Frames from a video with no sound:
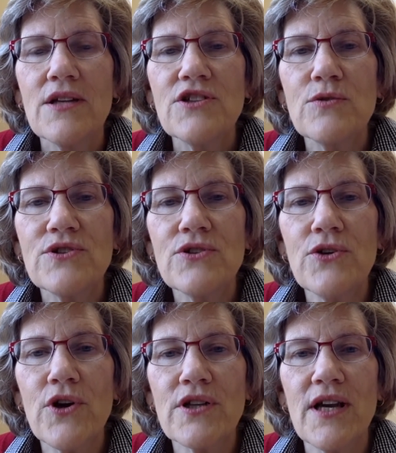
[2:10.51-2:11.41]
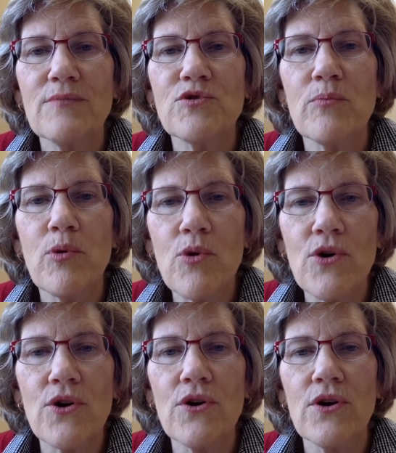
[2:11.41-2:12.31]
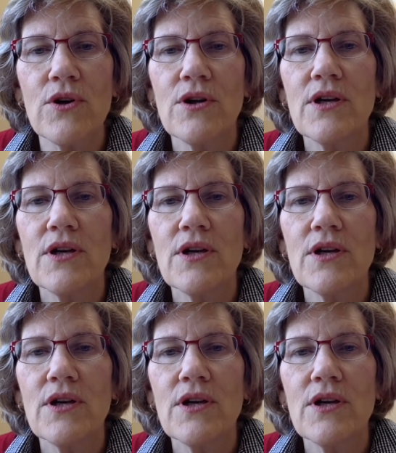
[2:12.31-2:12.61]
She was a New York Times reporter